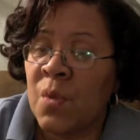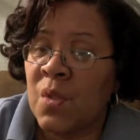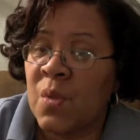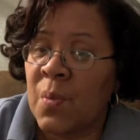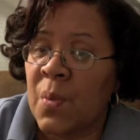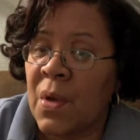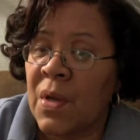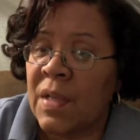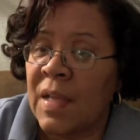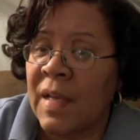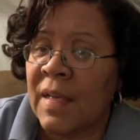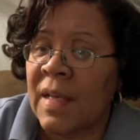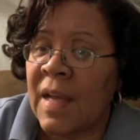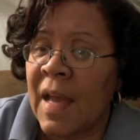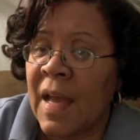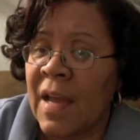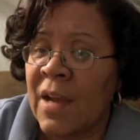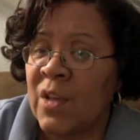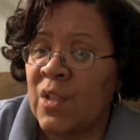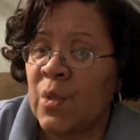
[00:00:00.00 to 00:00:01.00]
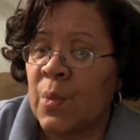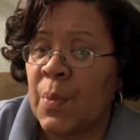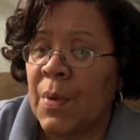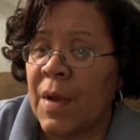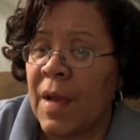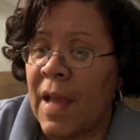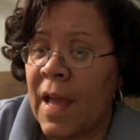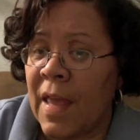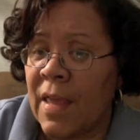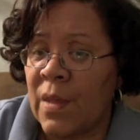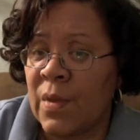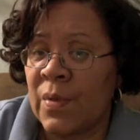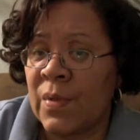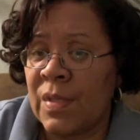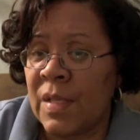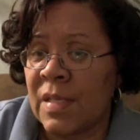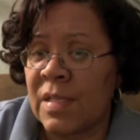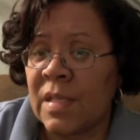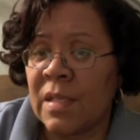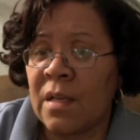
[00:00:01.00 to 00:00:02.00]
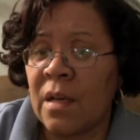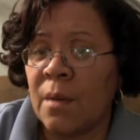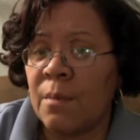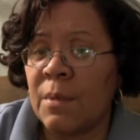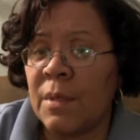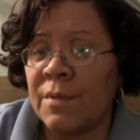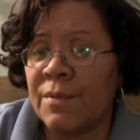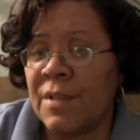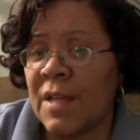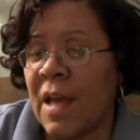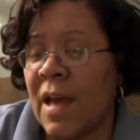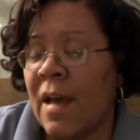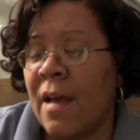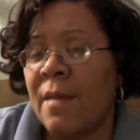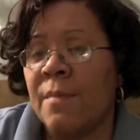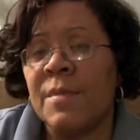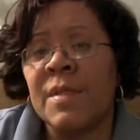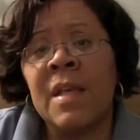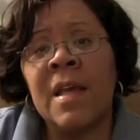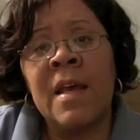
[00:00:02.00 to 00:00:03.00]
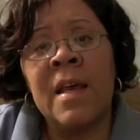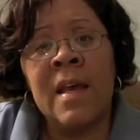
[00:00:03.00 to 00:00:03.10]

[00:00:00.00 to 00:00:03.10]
more like a hairspray. I used this a couple of times